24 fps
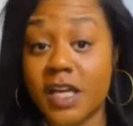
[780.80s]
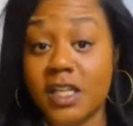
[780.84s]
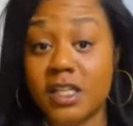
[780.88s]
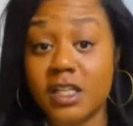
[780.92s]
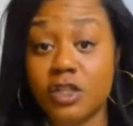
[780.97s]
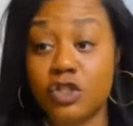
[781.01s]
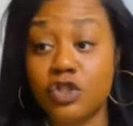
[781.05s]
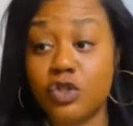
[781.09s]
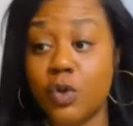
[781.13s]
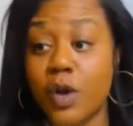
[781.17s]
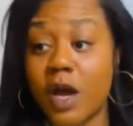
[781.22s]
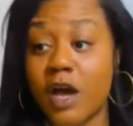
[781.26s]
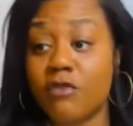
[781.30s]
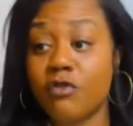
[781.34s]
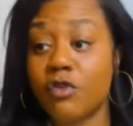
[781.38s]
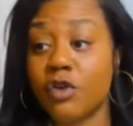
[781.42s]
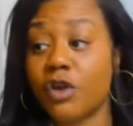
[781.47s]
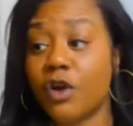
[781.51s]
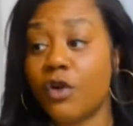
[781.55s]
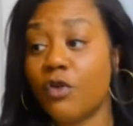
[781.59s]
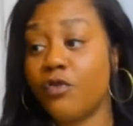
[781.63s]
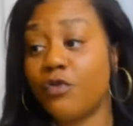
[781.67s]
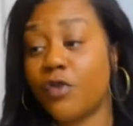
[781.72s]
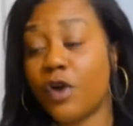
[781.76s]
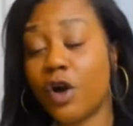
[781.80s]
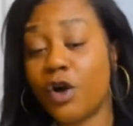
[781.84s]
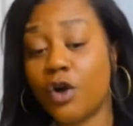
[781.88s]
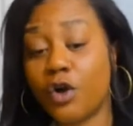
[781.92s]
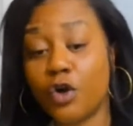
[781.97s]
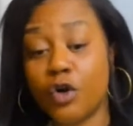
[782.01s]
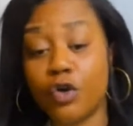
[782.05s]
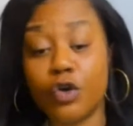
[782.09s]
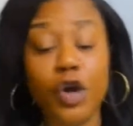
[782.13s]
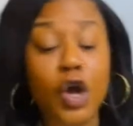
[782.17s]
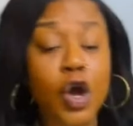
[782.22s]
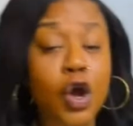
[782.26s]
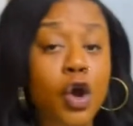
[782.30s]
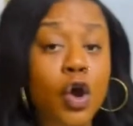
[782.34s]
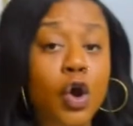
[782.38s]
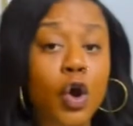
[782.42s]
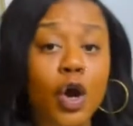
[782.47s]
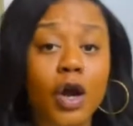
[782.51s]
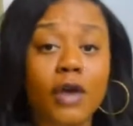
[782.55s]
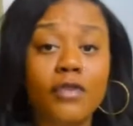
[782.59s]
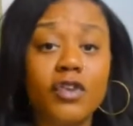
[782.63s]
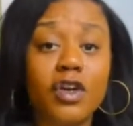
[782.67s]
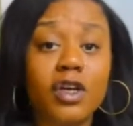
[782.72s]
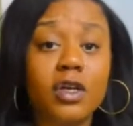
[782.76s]
playlist you have on your phone,
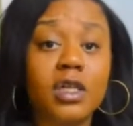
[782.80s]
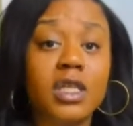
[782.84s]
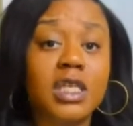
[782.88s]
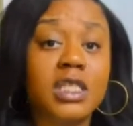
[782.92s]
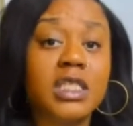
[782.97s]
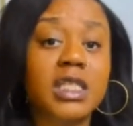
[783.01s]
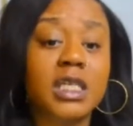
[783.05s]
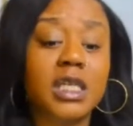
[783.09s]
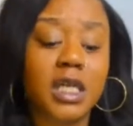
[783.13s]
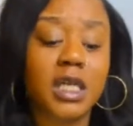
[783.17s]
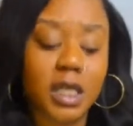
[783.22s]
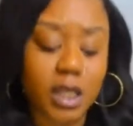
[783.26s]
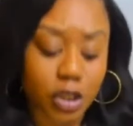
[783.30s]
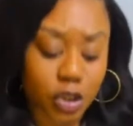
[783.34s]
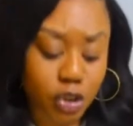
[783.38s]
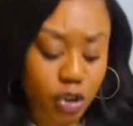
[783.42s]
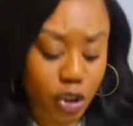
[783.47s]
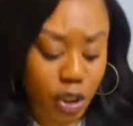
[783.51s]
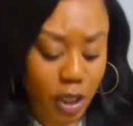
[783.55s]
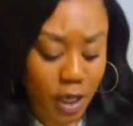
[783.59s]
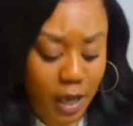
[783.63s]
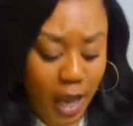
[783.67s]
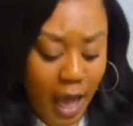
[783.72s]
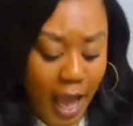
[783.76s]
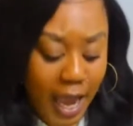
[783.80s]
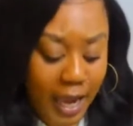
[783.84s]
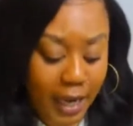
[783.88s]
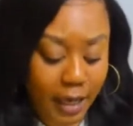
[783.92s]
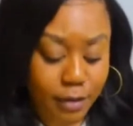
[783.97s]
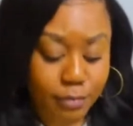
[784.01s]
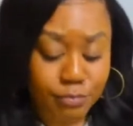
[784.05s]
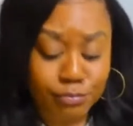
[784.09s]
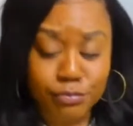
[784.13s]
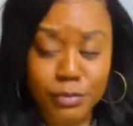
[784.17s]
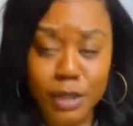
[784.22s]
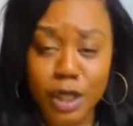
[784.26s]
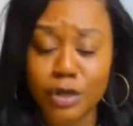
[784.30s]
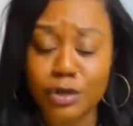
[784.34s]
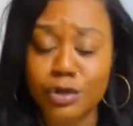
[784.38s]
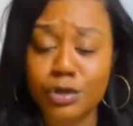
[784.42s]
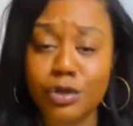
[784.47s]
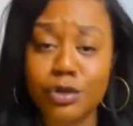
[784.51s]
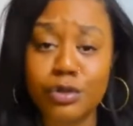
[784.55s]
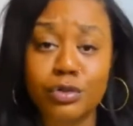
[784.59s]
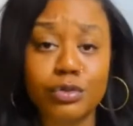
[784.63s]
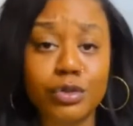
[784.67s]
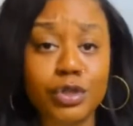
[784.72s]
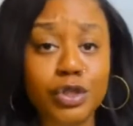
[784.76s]
or if you're listening to like
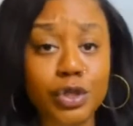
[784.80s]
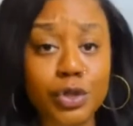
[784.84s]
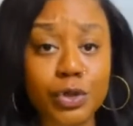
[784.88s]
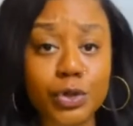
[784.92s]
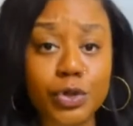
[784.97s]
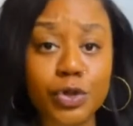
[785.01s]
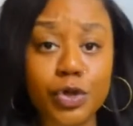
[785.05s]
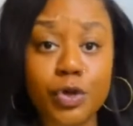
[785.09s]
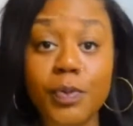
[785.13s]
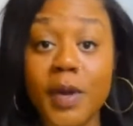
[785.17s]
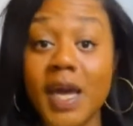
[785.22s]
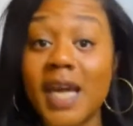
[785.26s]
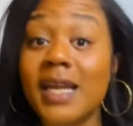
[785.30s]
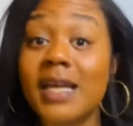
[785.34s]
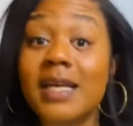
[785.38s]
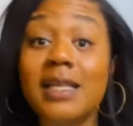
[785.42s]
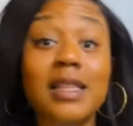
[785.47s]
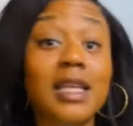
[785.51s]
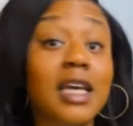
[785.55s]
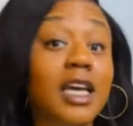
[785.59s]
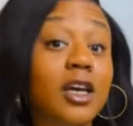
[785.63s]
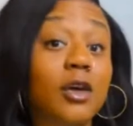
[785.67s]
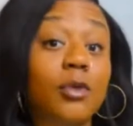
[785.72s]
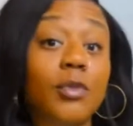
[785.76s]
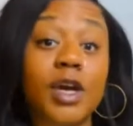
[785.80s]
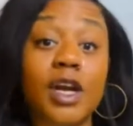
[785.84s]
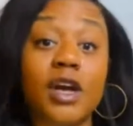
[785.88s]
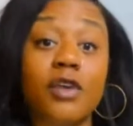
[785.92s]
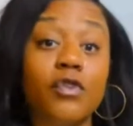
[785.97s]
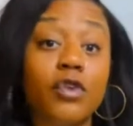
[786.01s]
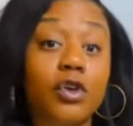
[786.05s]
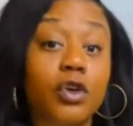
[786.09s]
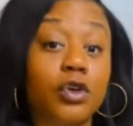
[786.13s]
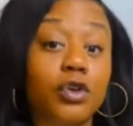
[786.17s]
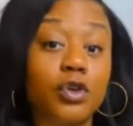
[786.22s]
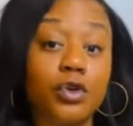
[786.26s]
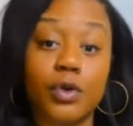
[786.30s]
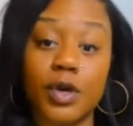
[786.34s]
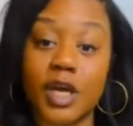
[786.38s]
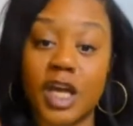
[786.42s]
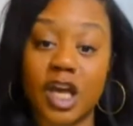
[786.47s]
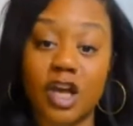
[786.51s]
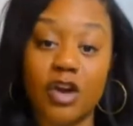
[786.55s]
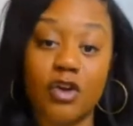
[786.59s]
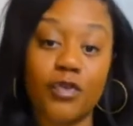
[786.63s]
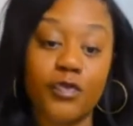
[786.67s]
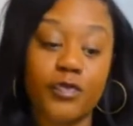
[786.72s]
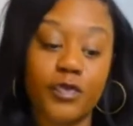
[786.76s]
YouTube, anything, whatever you're
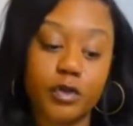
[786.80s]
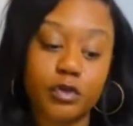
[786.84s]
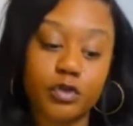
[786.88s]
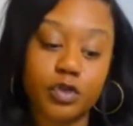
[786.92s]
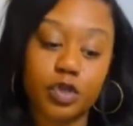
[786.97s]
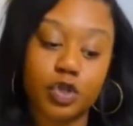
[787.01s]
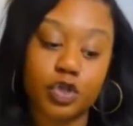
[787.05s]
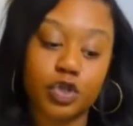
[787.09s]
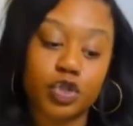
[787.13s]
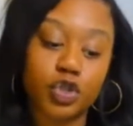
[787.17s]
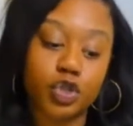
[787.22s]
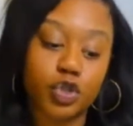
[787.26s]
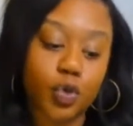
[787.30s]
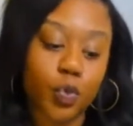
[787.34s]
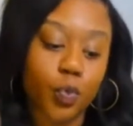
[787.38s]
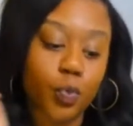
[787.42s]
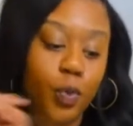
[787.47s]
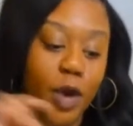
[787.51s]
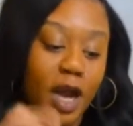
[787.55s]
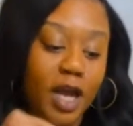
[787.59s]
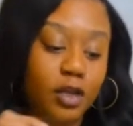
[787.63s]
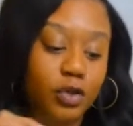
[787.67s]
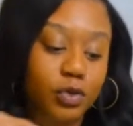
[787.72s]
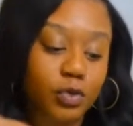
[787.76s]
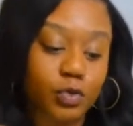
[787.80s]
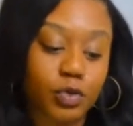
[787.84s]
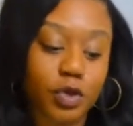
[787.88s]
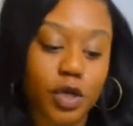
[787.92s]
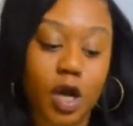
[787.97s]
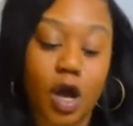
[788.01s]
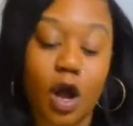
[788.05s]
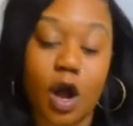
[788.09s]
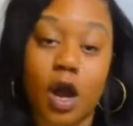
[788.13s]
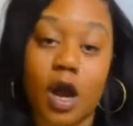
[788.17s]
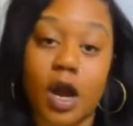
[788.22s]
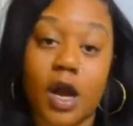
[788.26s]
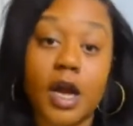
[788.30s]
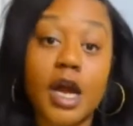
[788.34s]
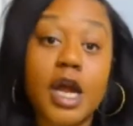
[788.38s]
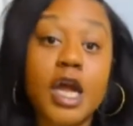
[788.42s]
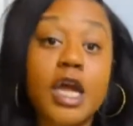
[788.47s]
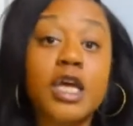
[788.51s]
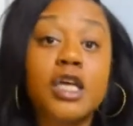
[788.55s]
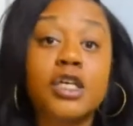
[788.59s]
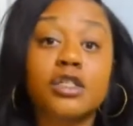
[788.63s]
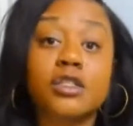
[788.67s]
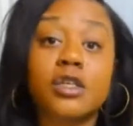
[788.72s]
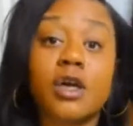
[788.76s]
doing, it'll filter straight through the car.
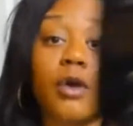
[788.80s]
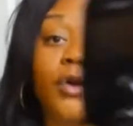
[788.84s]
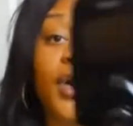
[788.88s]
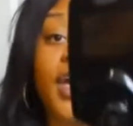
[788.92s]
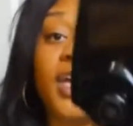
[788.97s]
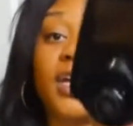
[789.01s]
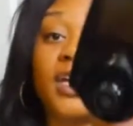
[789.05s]
So